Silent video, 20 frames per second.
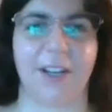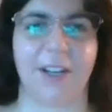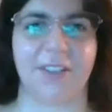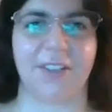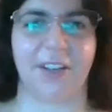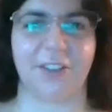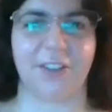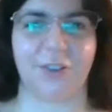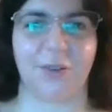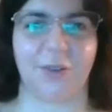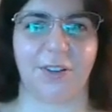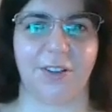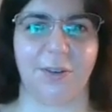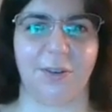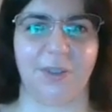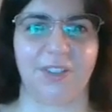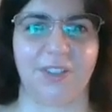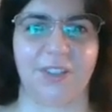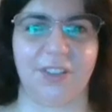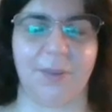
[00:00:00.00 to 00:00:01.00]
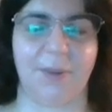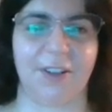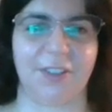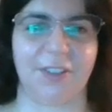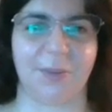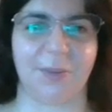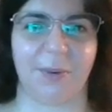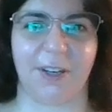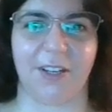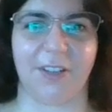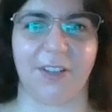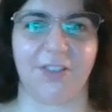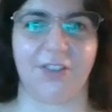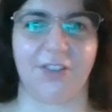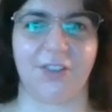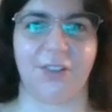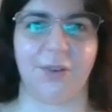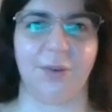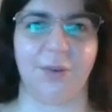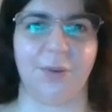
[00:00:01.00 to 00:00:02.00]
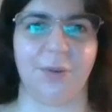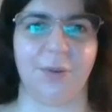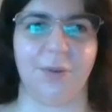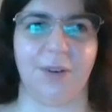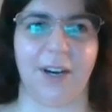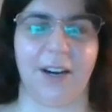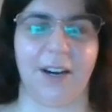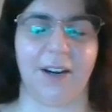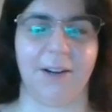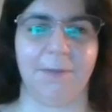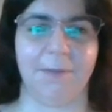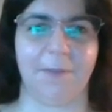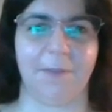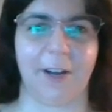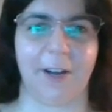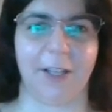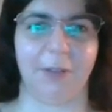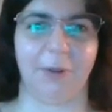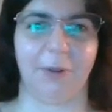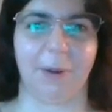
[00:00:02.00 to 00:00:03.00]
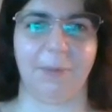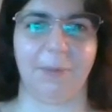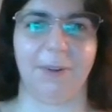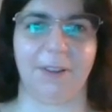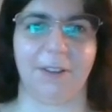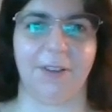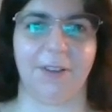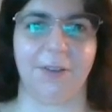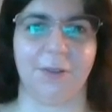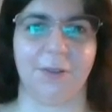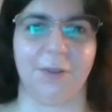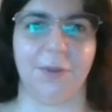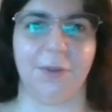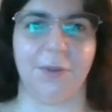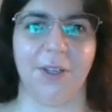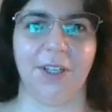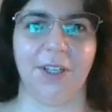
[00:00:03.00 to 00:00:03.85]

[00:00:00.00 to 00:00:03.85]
in touch with you? What's the best way to follow up with you?